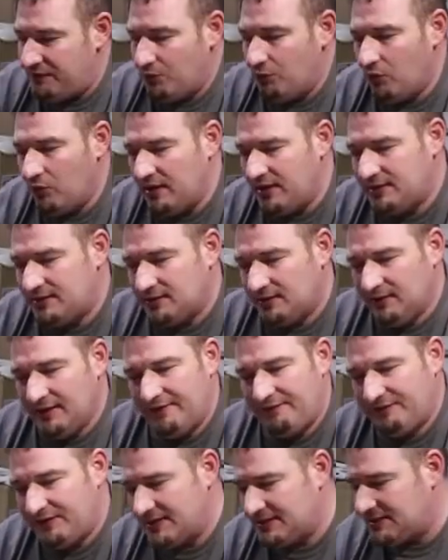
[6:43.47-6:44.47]
If you wanted to
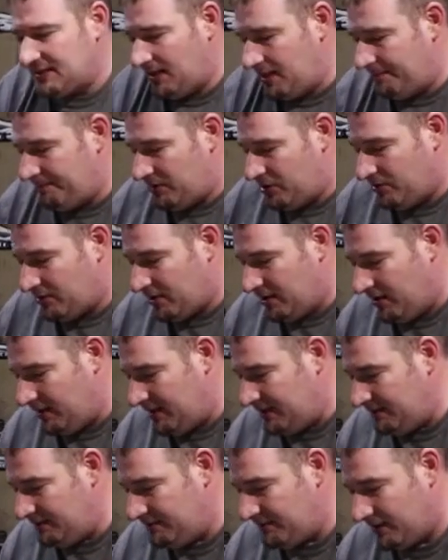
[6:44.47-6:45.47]
lift this up, you
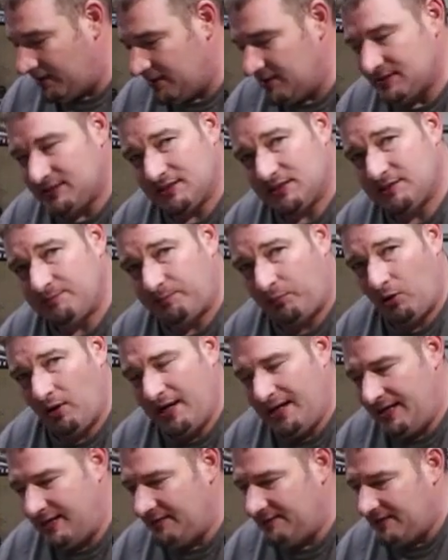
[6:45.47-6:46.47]
could. There is a
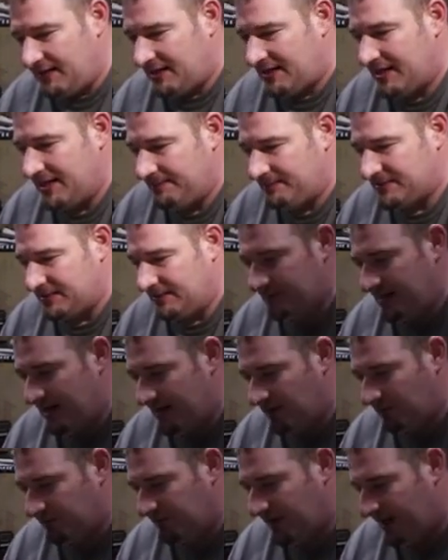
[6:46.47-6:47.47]
spring that keeps it
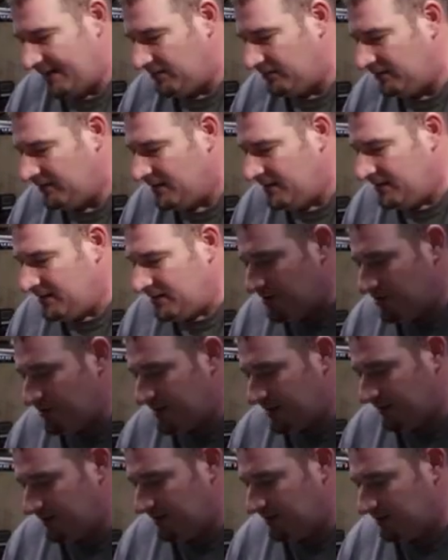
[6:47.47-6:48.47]
held down. You
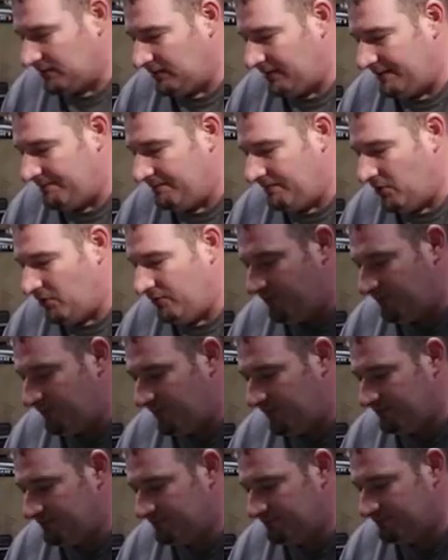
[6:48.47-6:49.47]
can literally
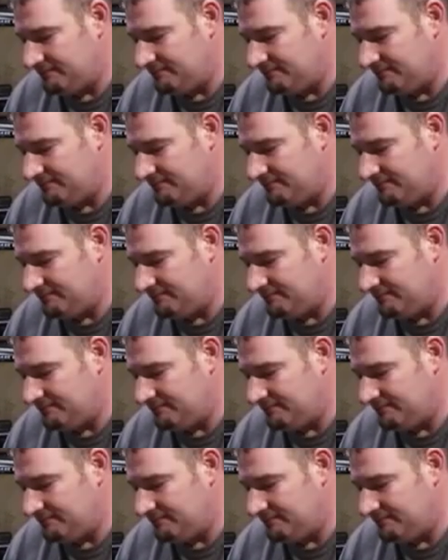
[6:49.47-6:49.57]
move